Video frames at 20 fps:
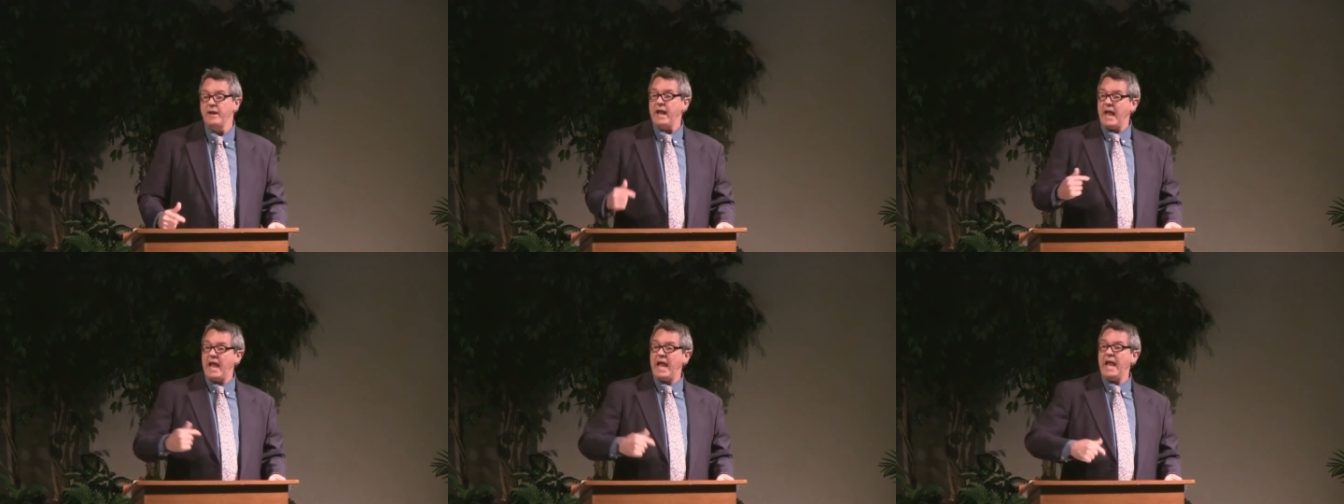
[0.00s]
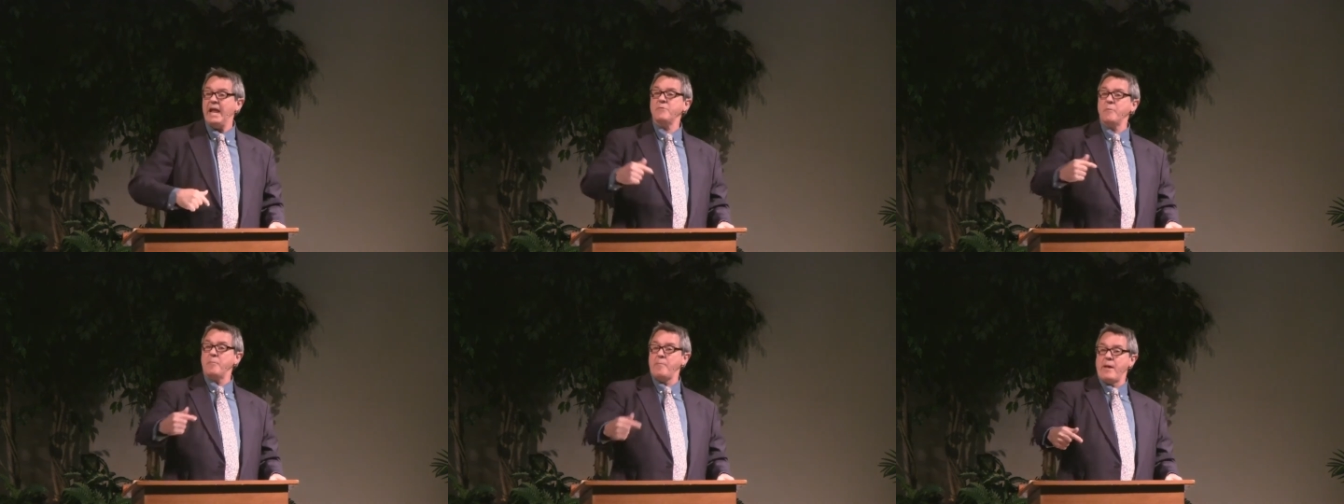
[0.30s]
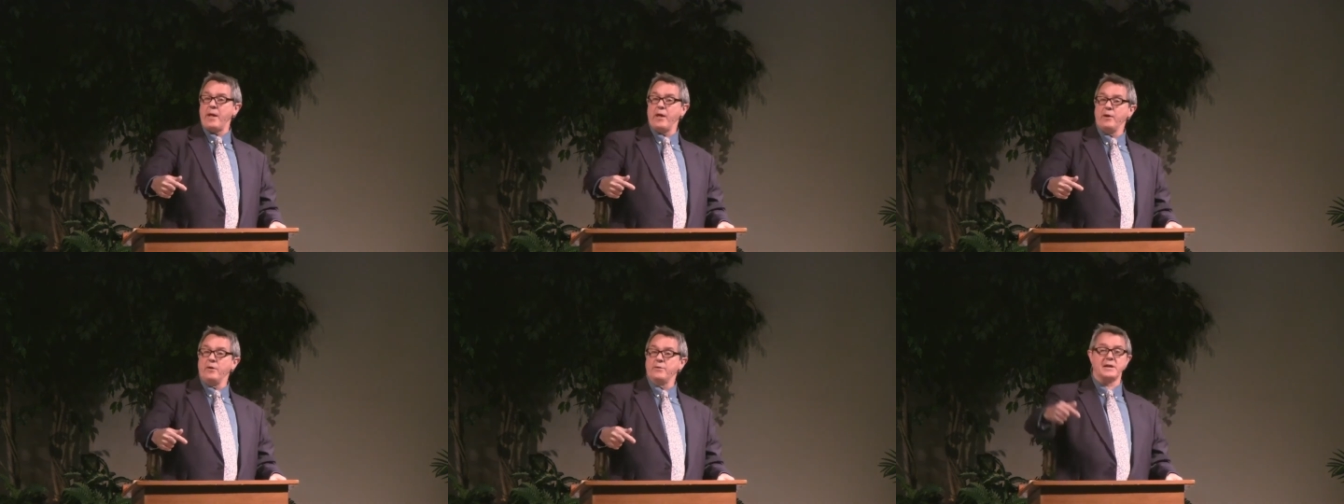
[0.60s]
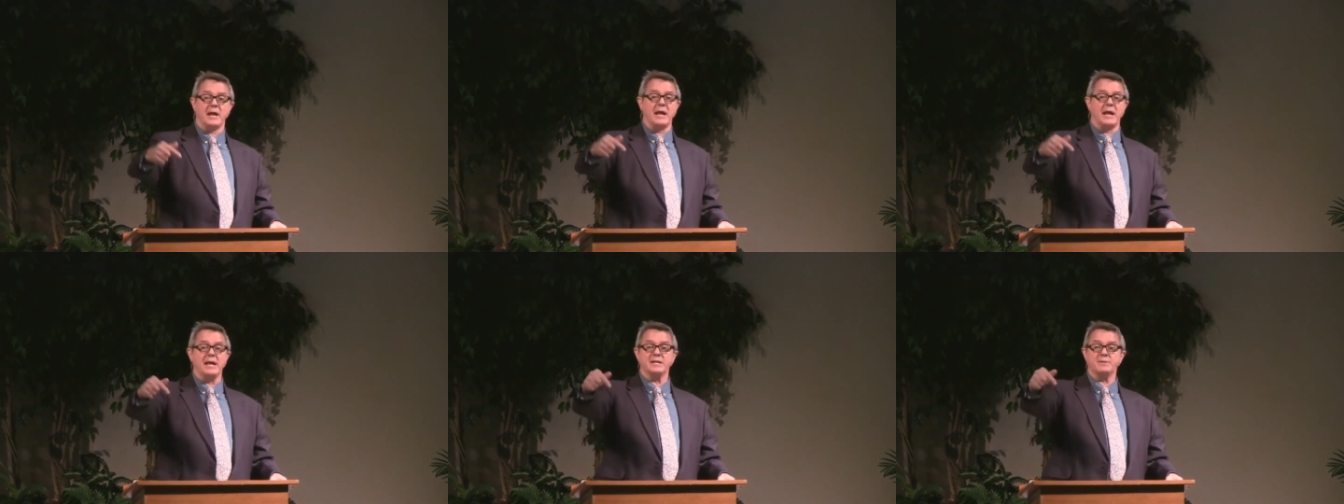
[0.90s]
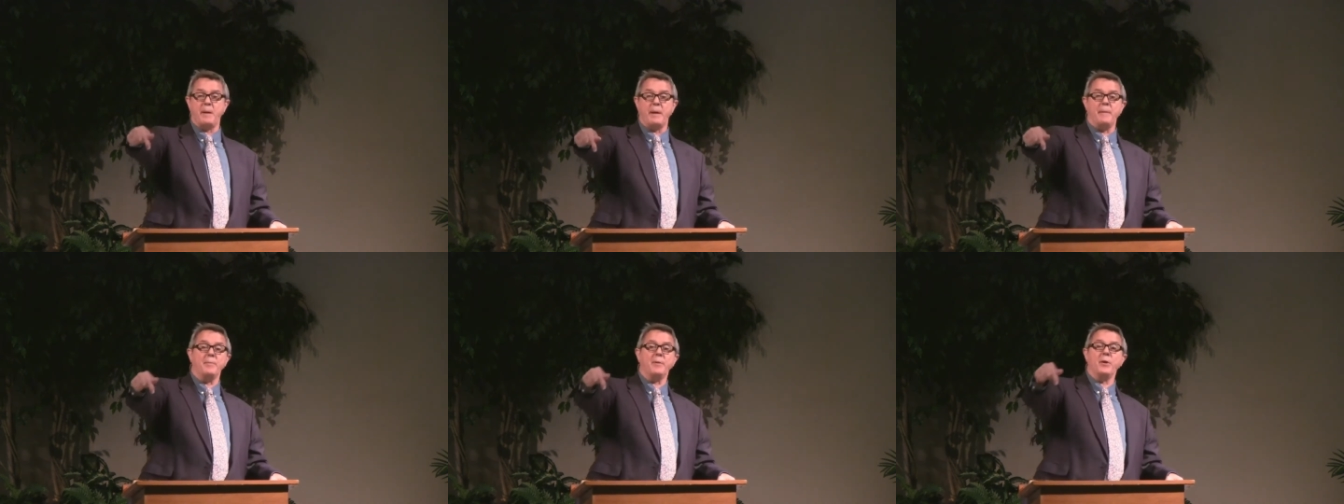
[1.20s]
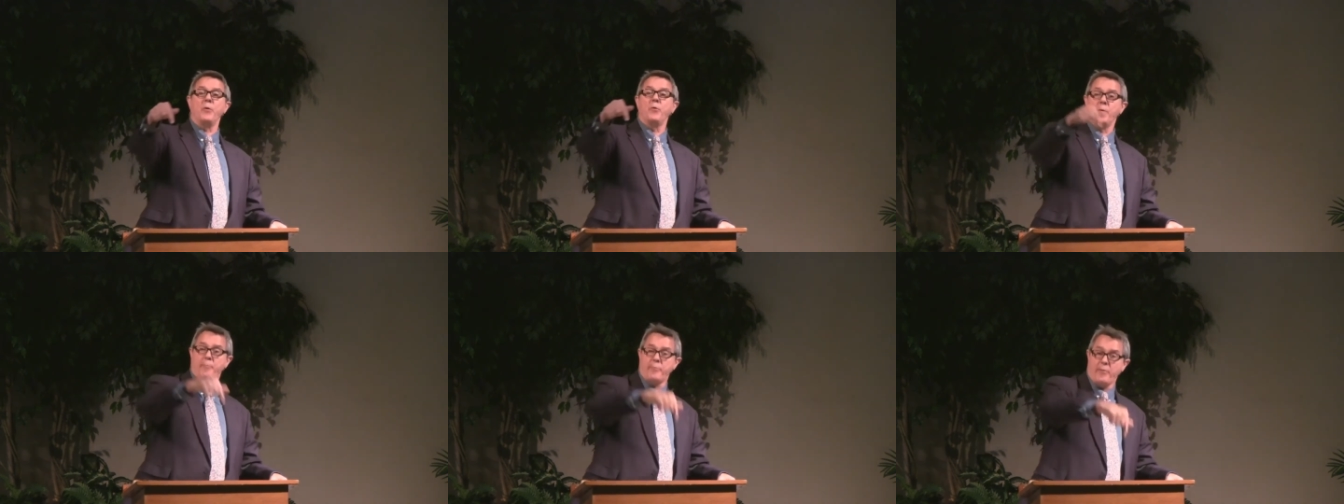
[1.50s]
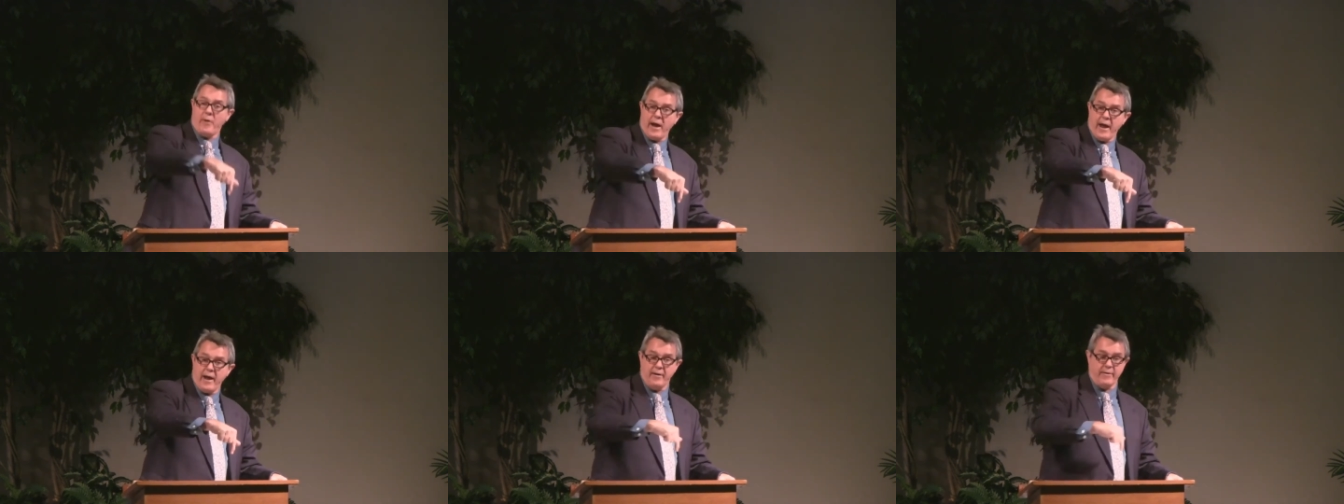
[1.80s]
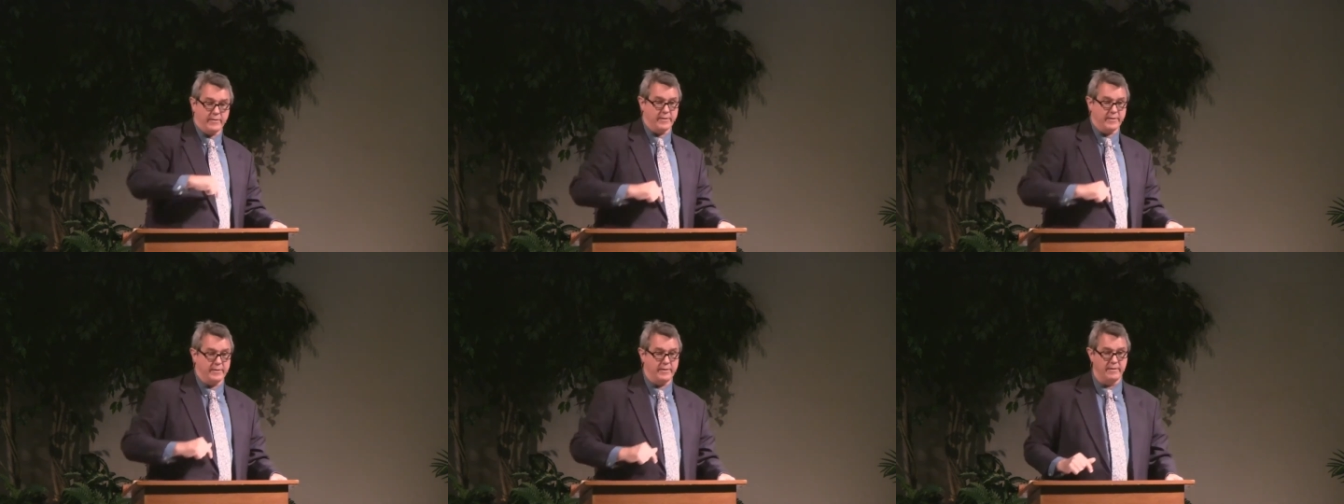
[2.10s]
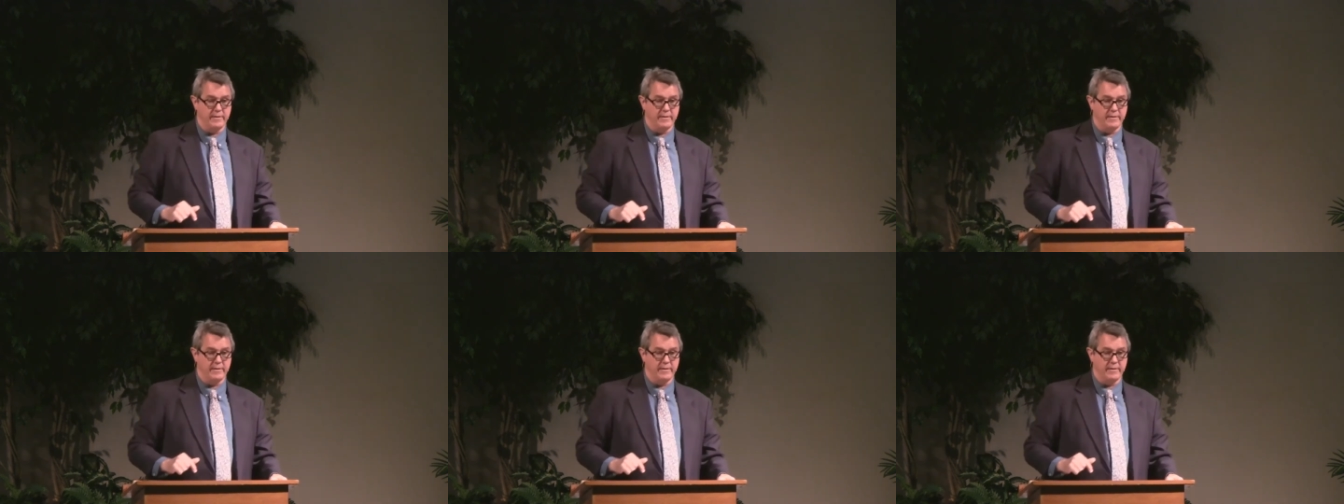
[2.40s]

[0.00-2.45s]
He rebels against people who are proud.